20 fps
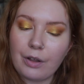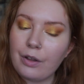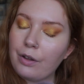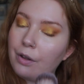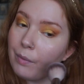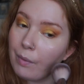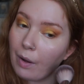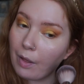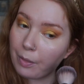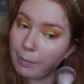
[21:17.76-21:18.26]

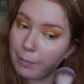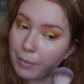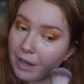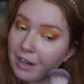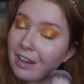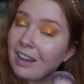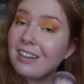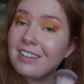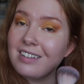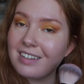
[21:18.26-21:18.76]
who are the
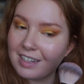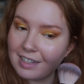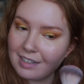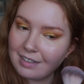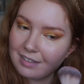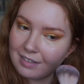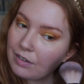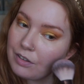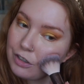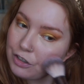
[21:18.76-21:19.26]

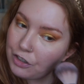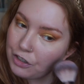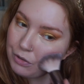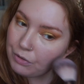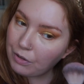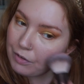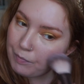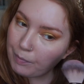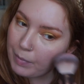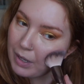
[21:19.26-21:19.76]
Burgundians, the Duke
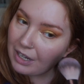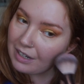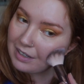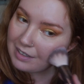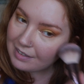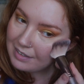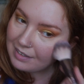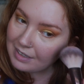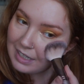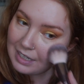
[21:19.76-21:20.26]
of
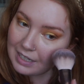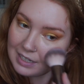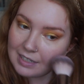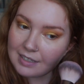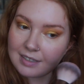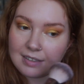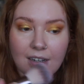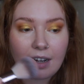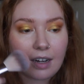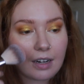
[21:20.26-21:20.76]
Burgundy and
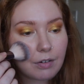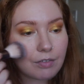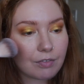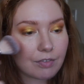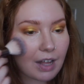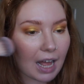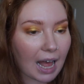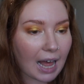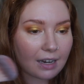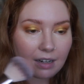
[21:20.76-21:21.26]
his kind of
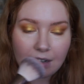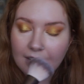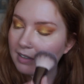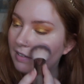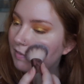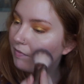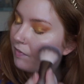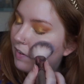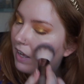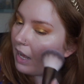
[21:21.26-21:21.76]
allies
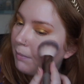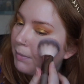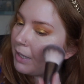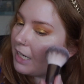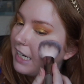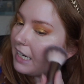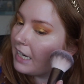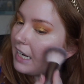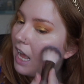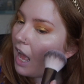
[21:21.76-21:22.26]
and
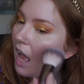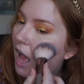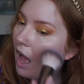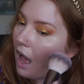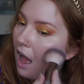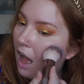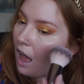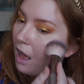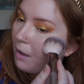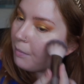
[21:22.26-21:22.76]
family,
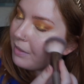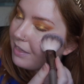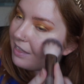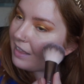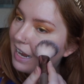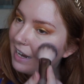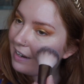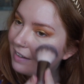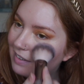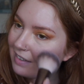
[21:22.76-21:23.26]

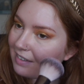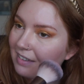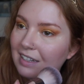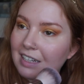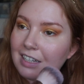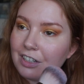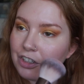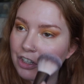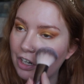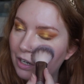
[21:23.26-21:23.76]
they
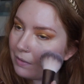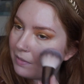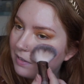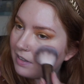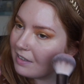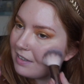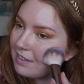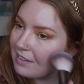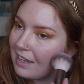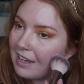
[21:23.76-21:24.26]
see Charles
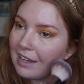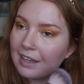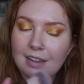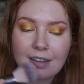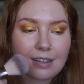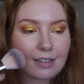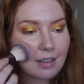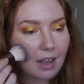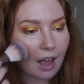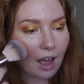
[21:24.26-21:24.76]

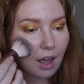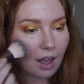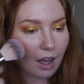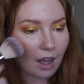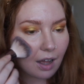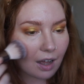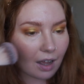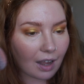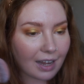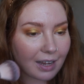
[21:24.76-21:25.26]
VI's
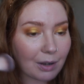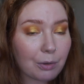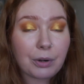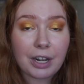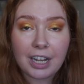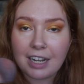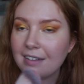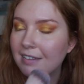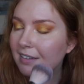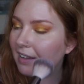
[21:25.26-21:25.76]

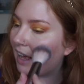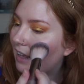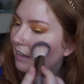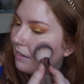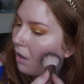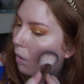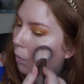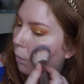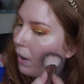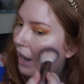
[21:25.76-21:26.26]
illness as
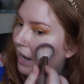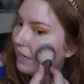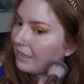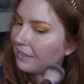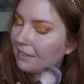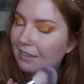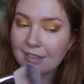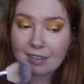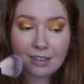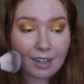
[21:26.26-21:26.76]
a way
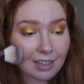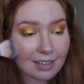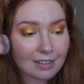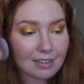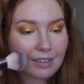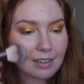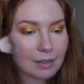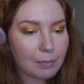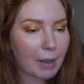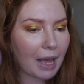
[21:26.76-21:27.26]
to kind of
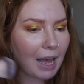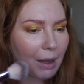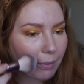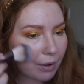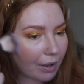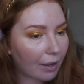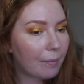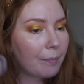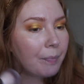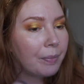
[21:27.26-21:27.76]
seize power.